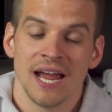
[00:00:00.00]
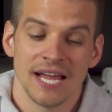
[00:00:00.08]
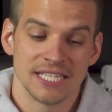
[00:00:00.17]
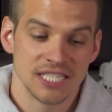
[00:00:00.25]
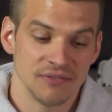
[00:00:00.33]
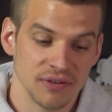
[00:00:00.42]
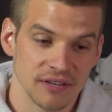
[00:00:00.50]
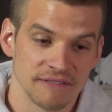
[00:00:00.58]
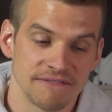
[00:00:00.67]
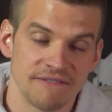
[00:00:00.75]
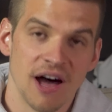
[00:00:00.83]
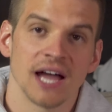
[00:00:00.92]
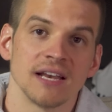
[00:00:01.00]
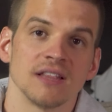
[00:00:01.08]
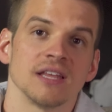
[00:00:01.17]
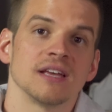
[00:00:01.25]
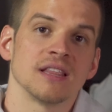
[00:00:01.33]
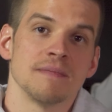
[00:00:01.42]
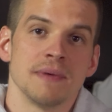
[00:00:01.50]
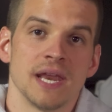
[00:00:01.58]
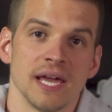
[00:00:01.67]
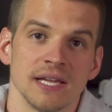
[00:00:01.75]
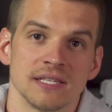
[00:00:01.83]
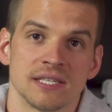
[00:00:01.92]
and see if we can finally
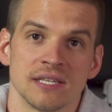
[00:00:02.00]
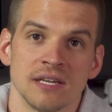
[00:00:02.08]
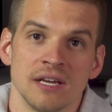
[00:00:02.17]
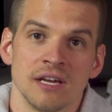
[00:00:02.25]
eliminate